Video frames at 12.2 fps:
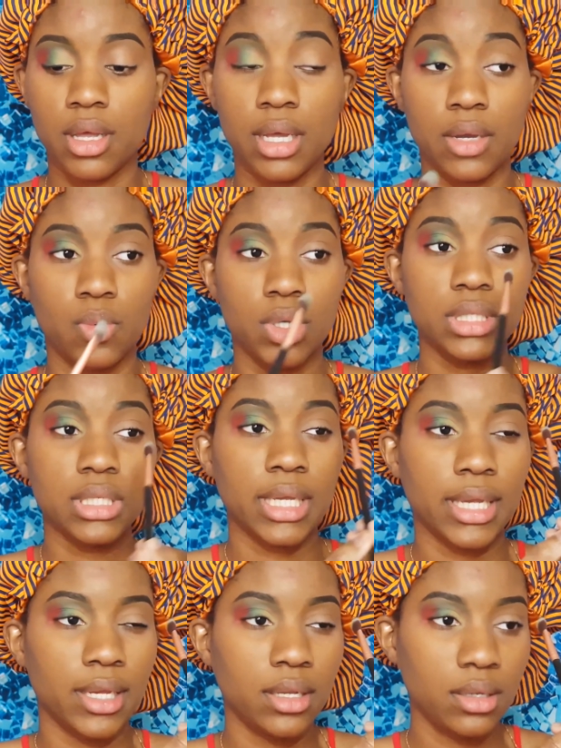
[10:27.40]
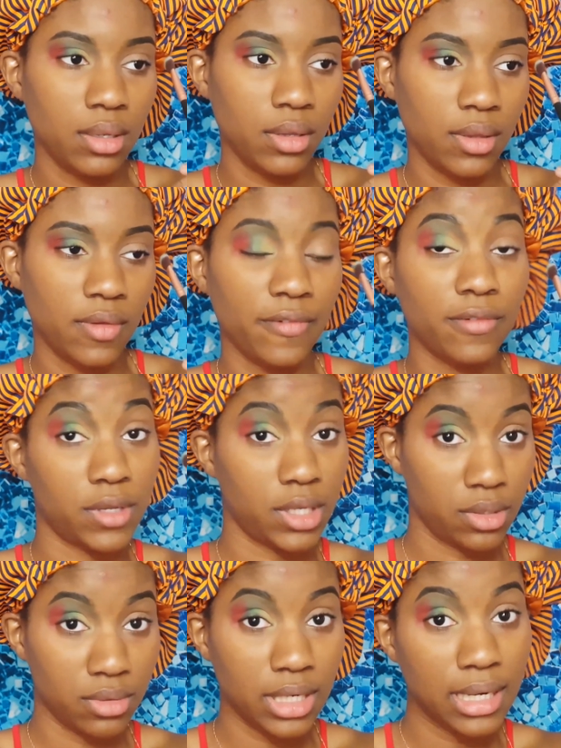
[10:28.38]
Once again, for
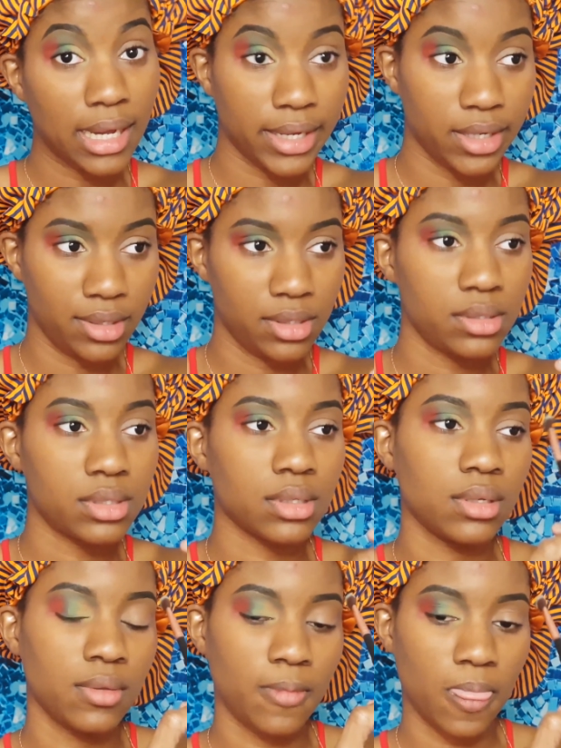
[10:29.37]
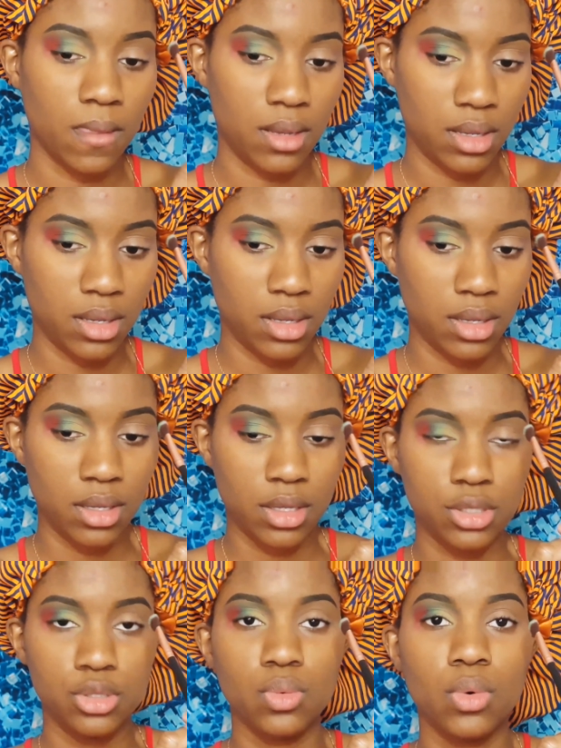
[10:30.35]
the hooded eye girls,
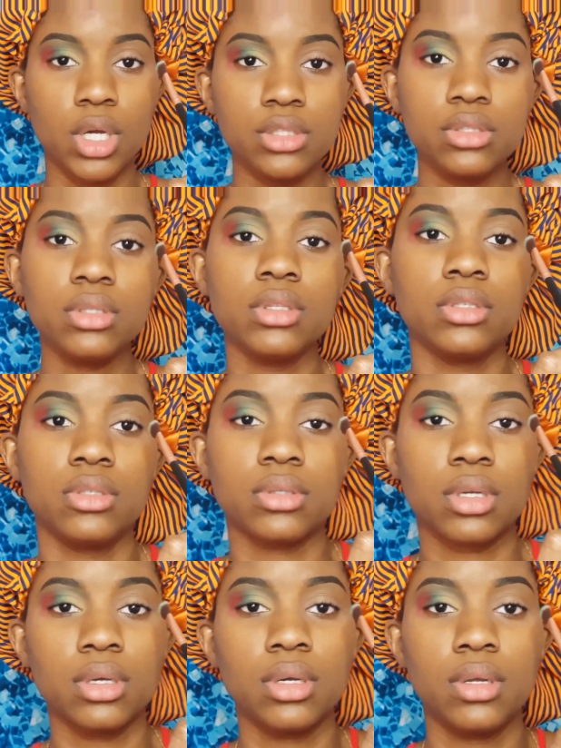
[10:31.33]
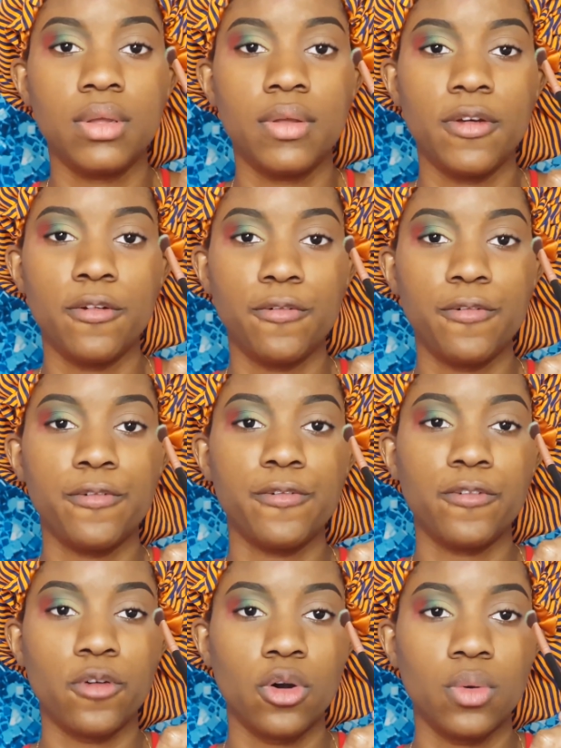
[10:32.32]
you want to look
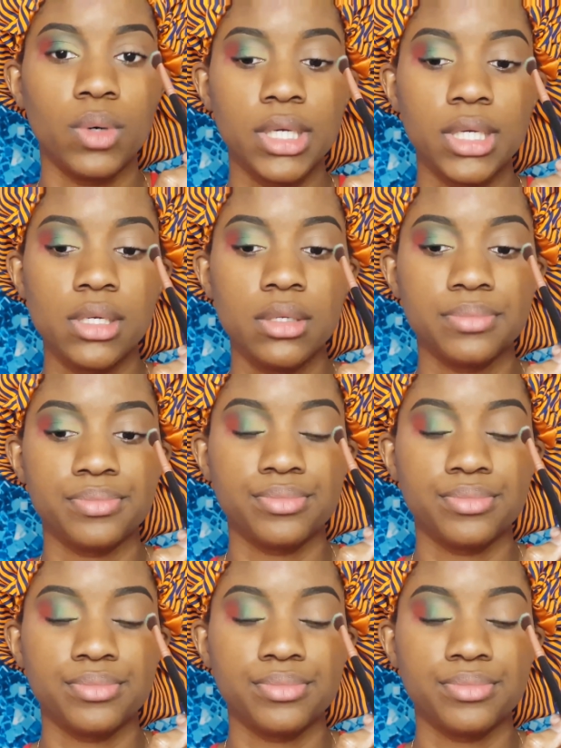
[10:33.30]
forward.